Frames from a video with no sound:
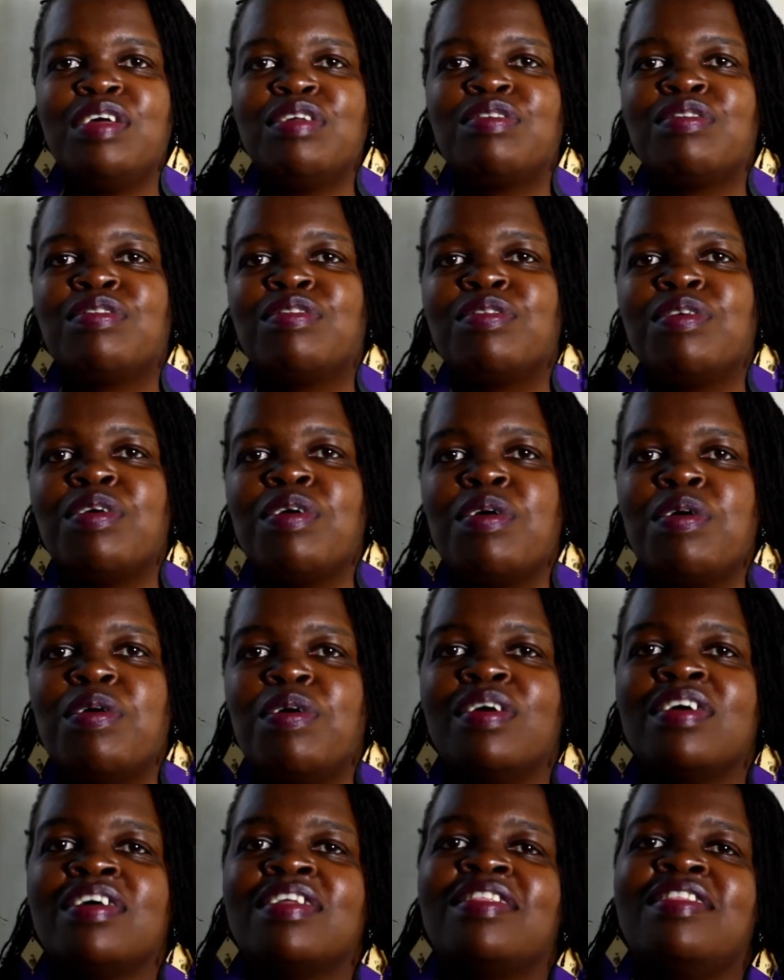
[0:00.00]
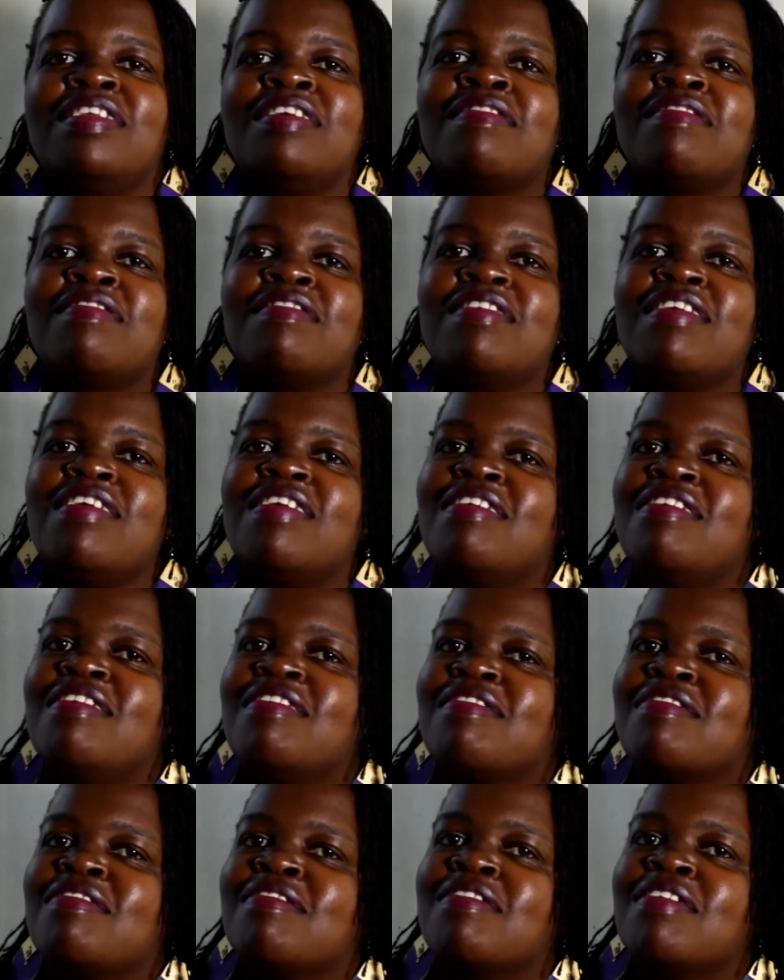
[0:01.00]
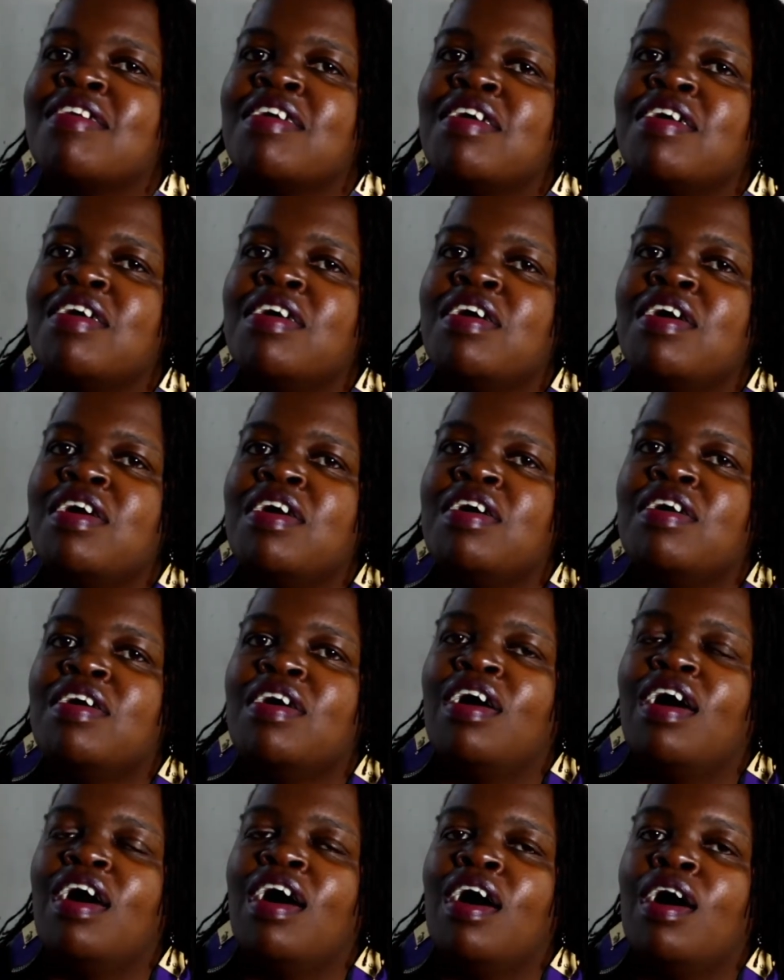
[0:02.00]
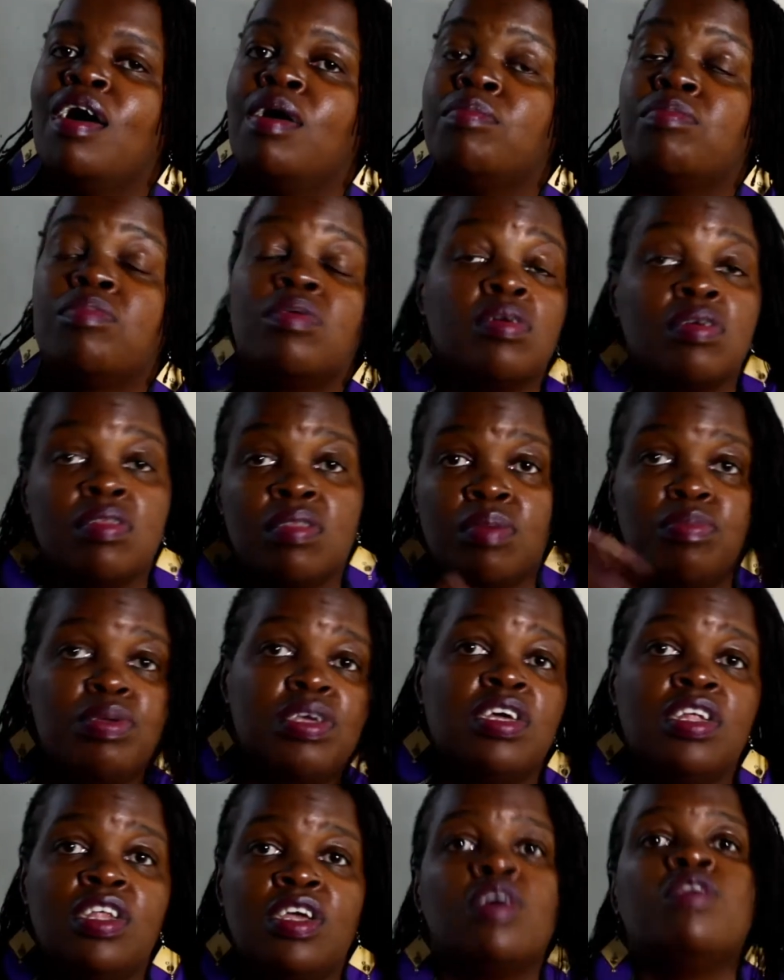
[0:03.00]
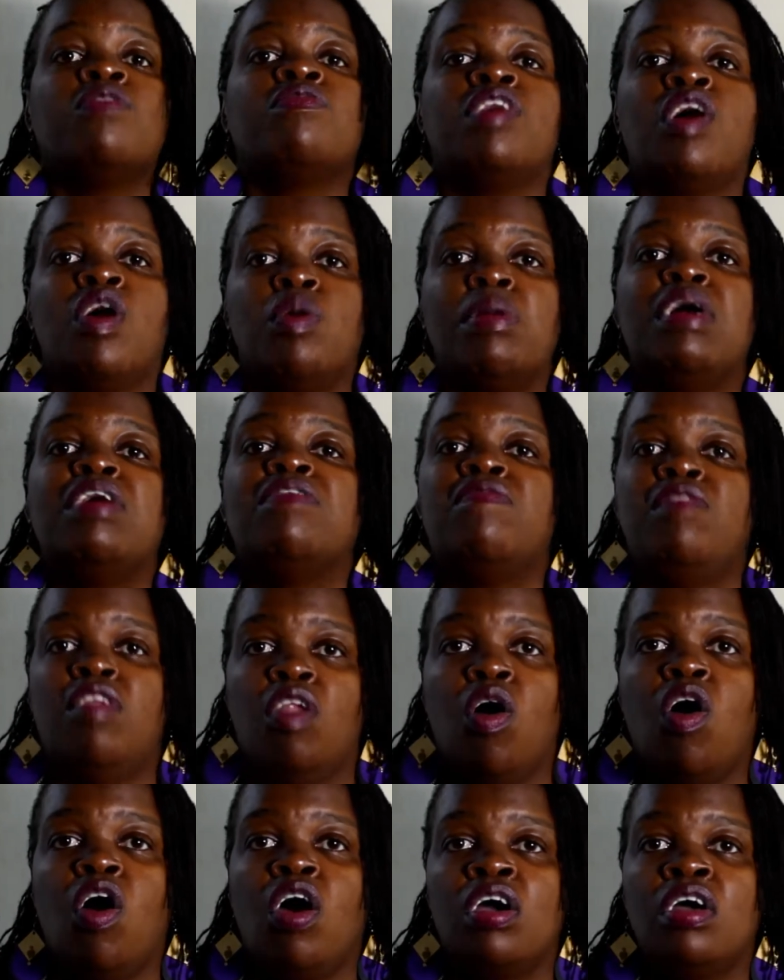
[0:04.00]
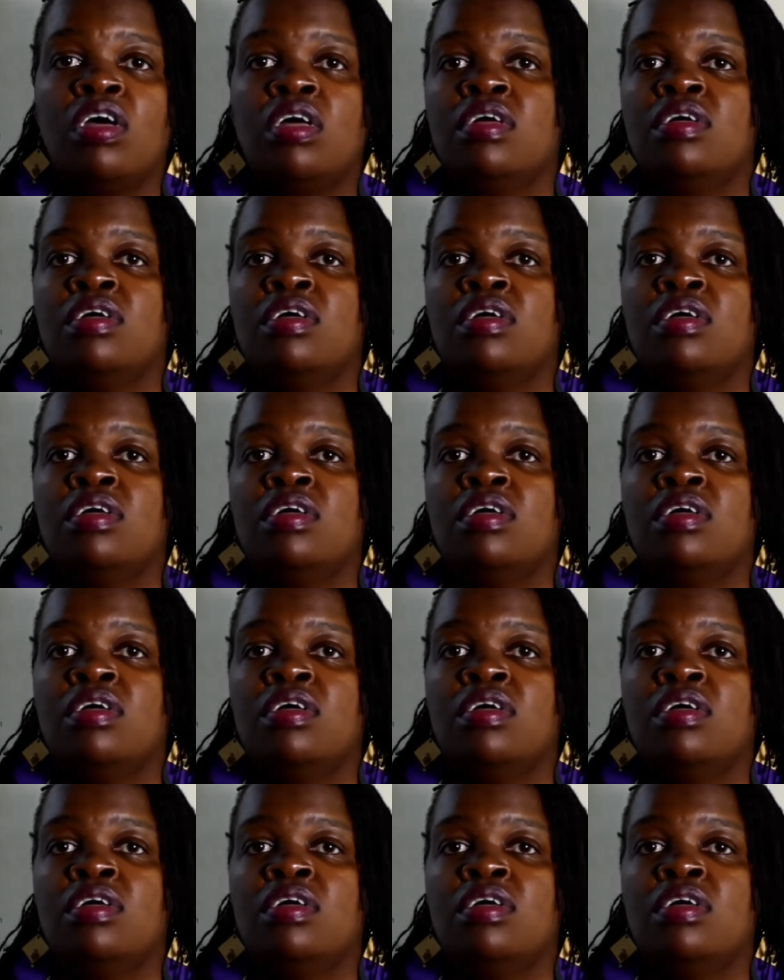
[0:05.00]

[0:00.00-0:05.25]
So this is the beginning of now my vlog.